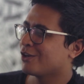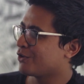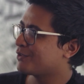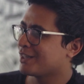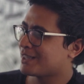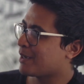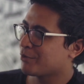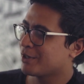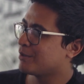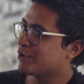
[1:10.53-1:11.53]
lot of things
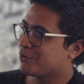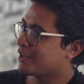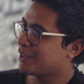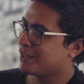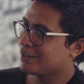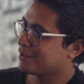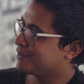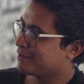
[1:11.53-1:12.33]
happened in between.